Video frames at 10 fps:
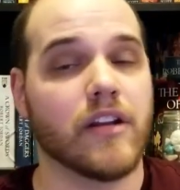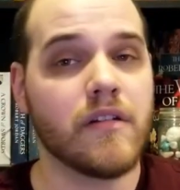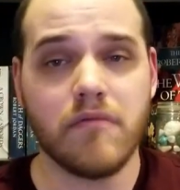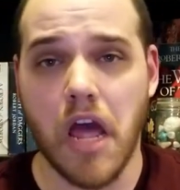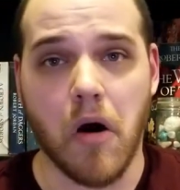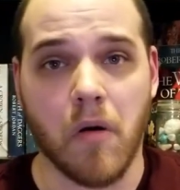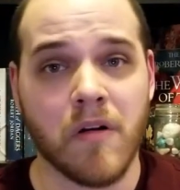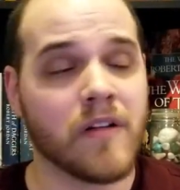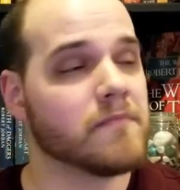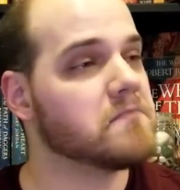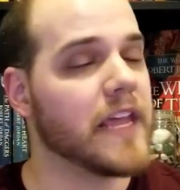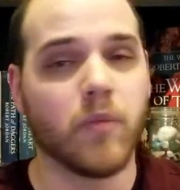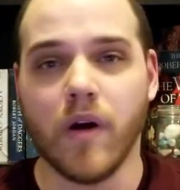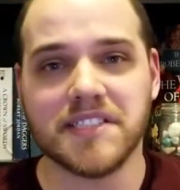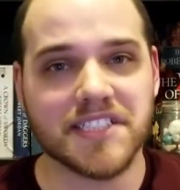No, it
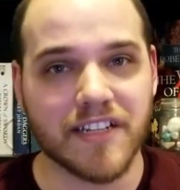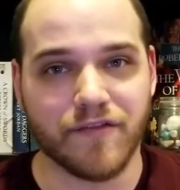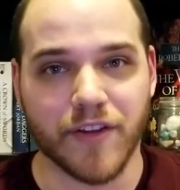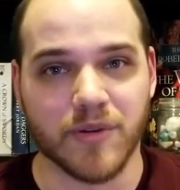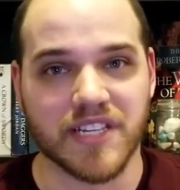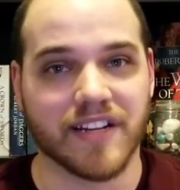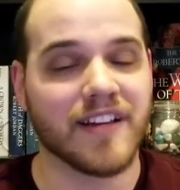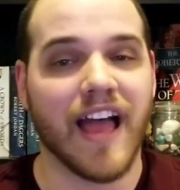wasn't confusing.